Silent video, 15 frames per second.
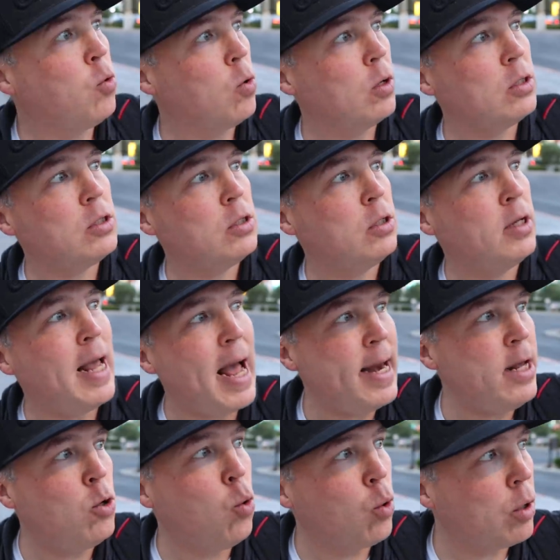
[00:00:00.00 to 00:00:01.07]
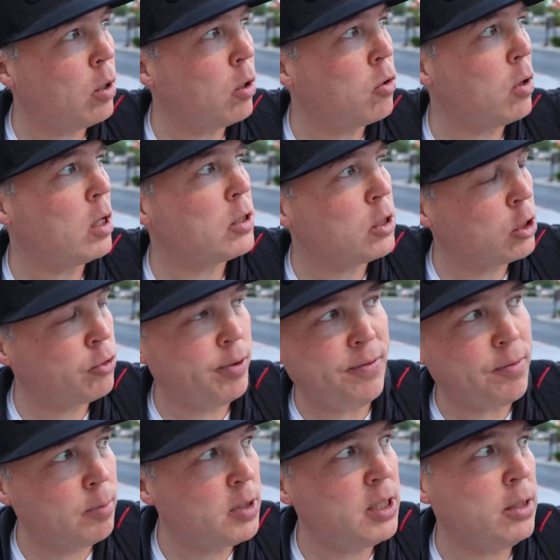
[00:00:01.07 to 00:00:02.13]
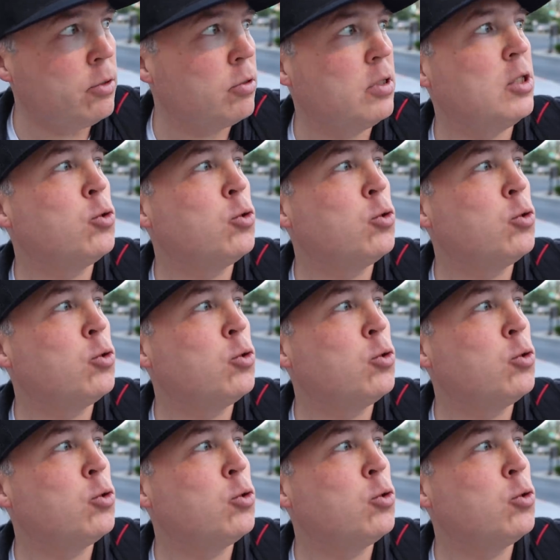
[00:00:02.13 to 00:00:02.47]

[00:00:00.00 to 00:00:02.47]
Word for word: course, catty corner across the street from Caesars,